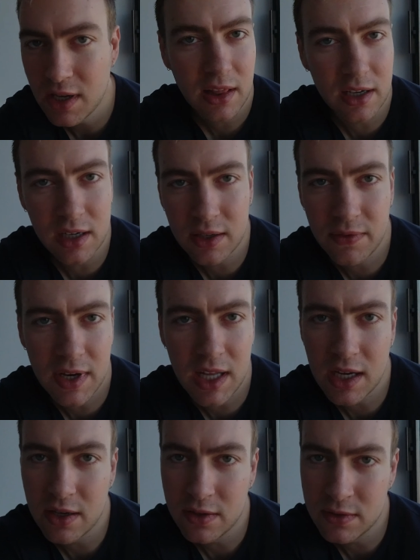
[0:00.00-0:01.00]
lyric
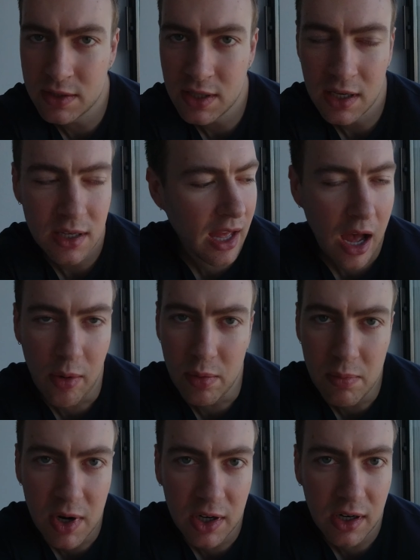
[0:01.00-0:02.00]
videos,
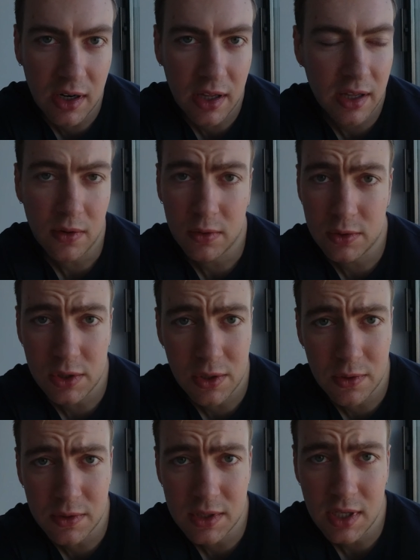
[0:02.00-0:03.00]
album art, photo
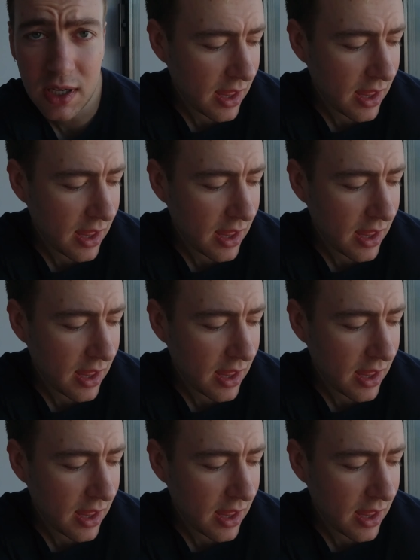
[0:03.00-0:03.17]
shoots.